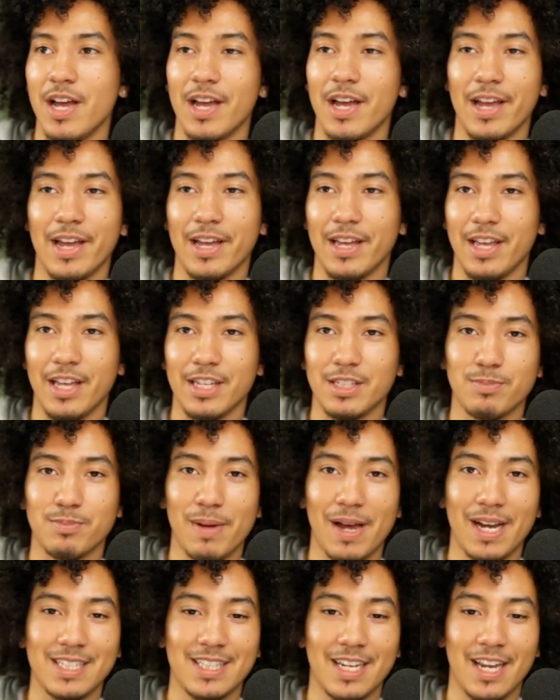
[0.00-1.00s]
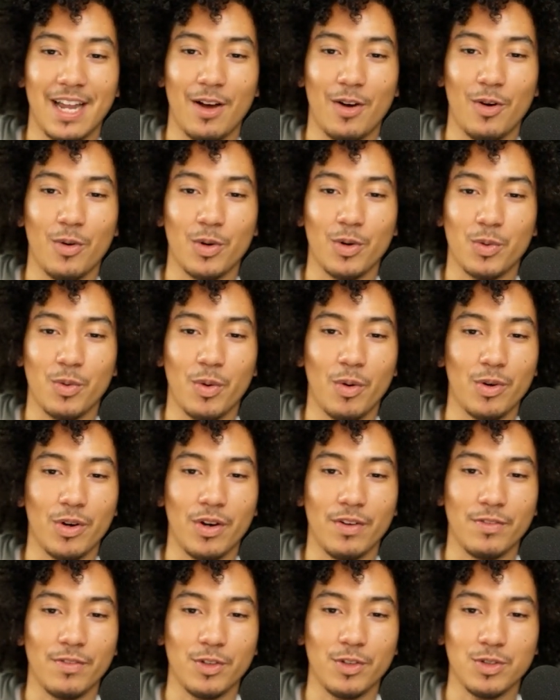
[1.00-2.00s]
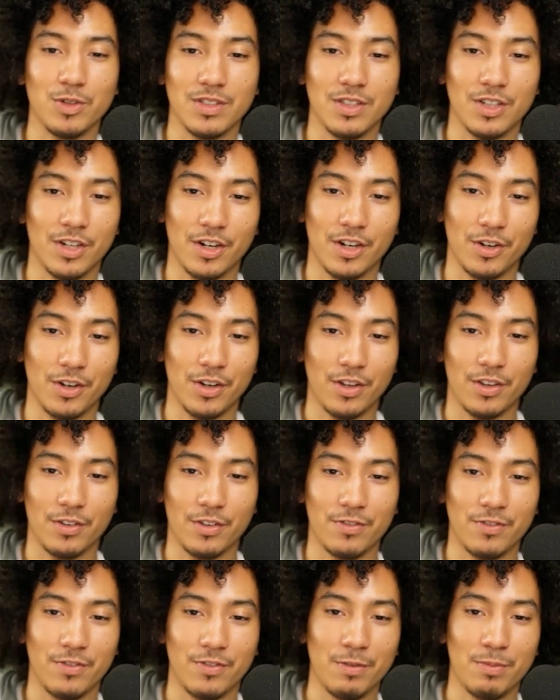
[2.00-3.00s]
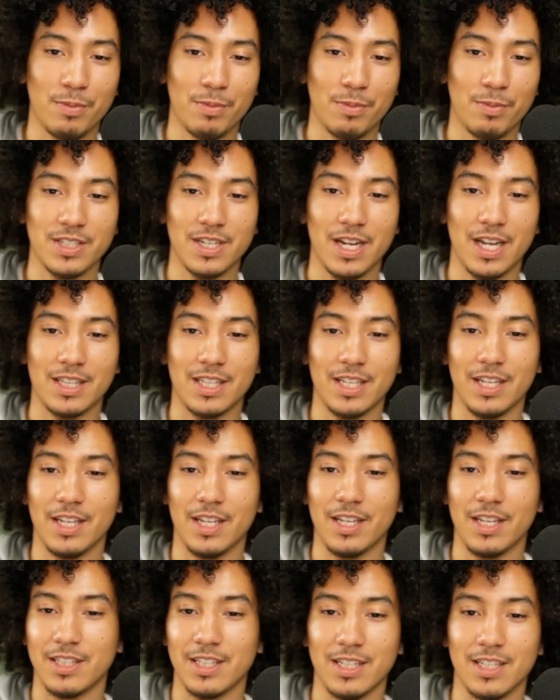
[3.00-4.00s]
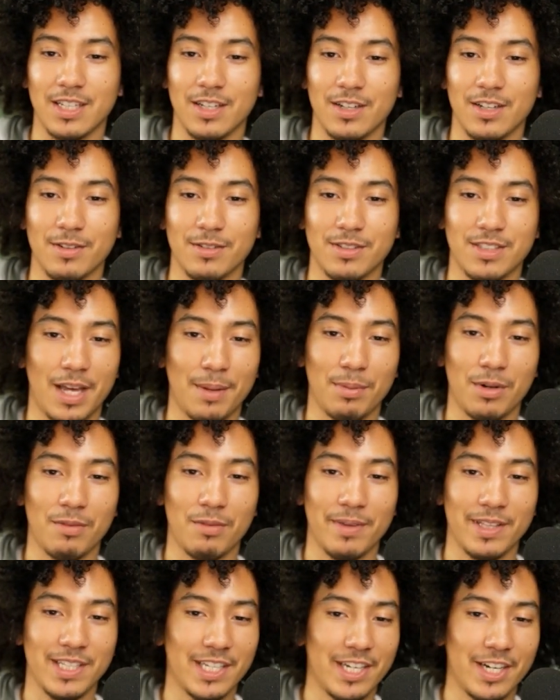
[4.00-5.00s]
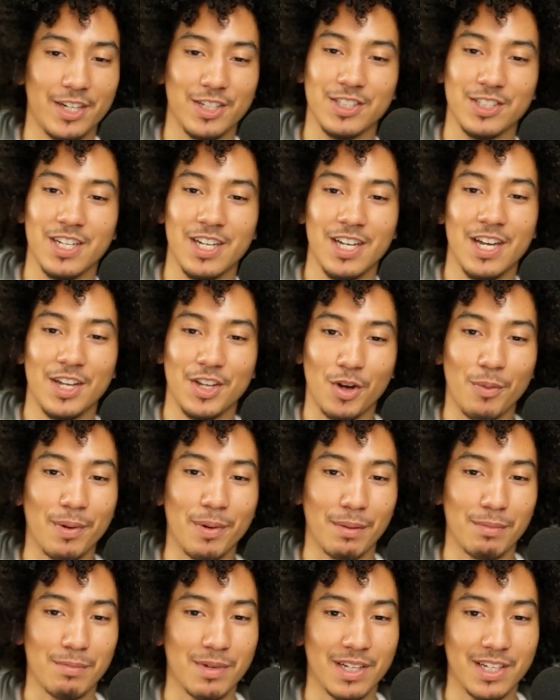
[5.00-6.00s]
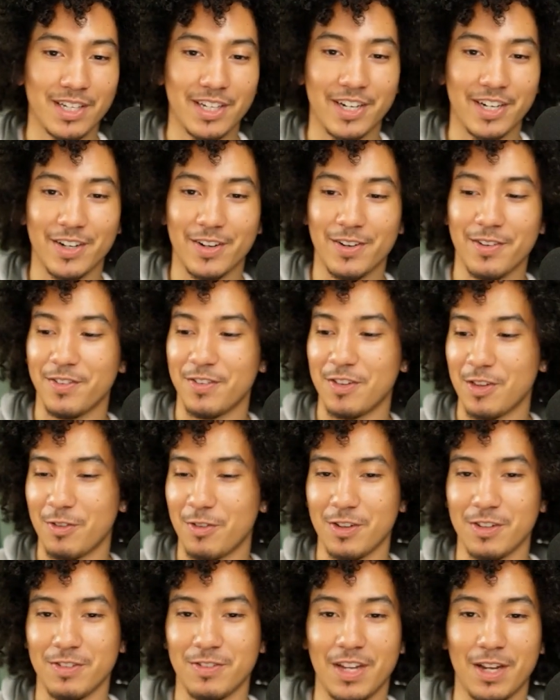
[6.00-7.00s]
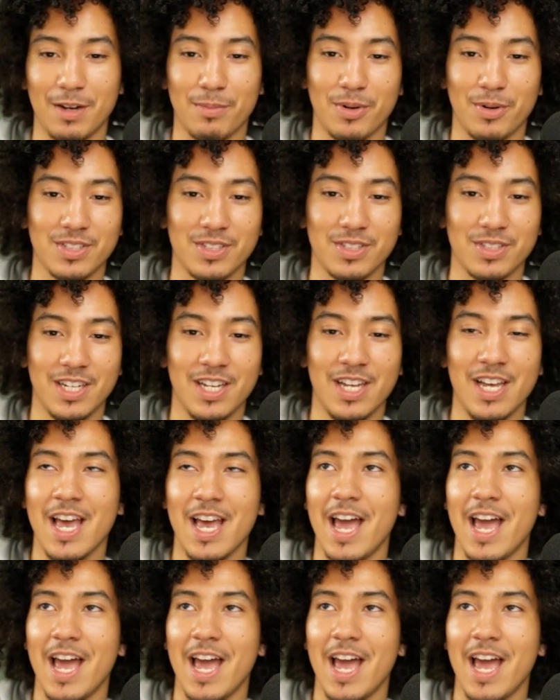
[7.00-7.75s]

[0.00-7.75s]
it's back to that old quote of you. You know, you're the fifth person at the the table of millionaires. You'll become a millionaire if you're the fifth person.